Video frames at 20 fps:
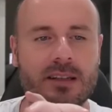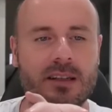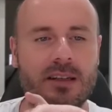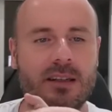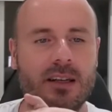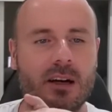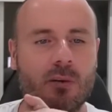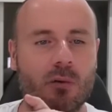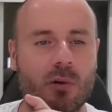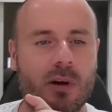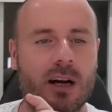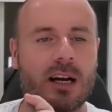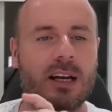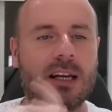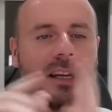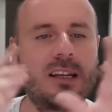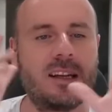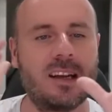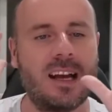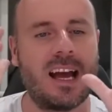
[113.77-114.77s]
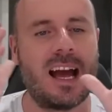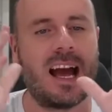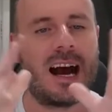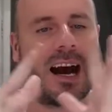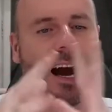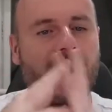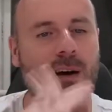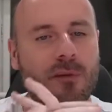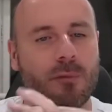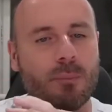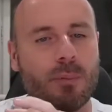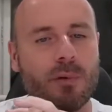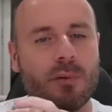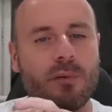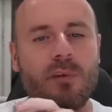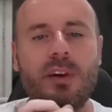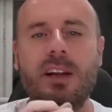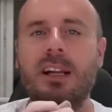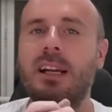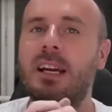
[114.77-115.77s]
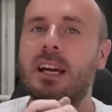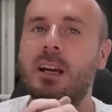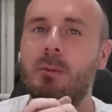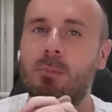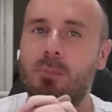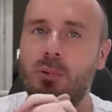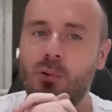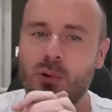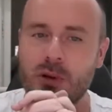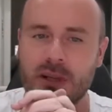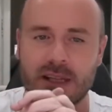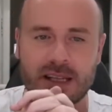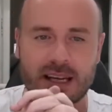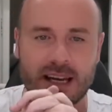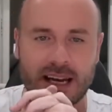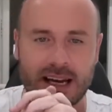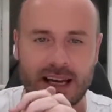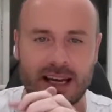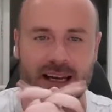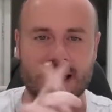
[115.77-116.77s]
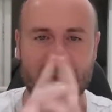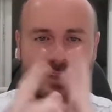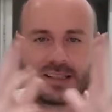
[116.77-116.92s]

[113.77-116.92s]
due to alleged war crimes in Ukraine.